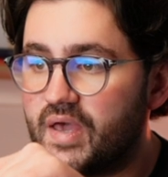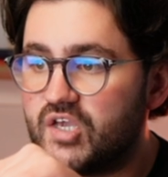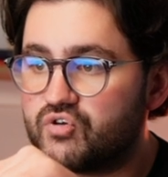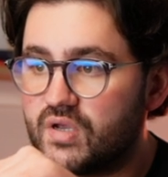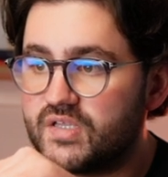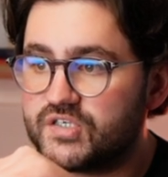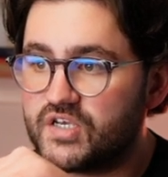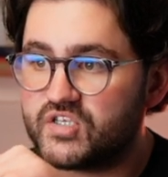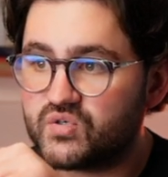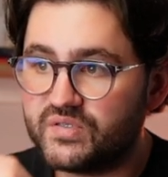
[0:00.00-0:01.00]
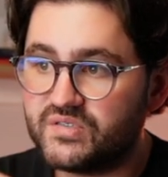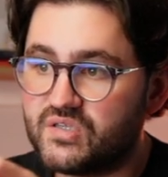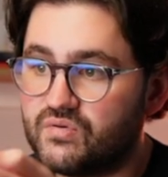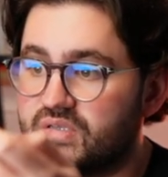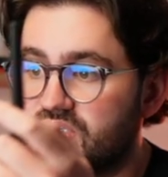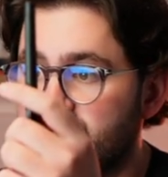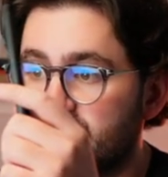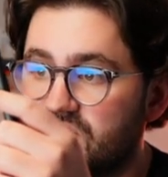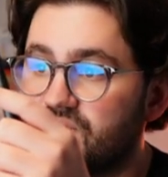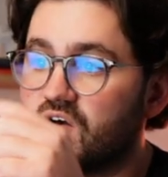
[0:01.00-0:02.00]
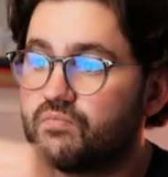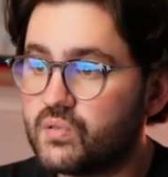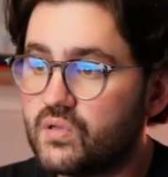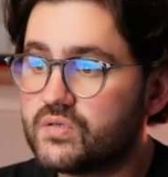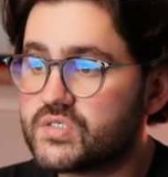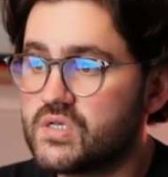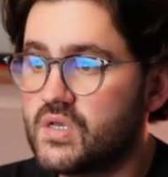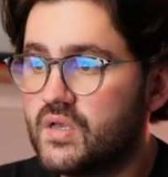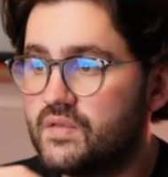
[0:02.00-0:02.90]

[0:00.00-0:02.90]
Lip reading: age range here, 23 to 65 plus.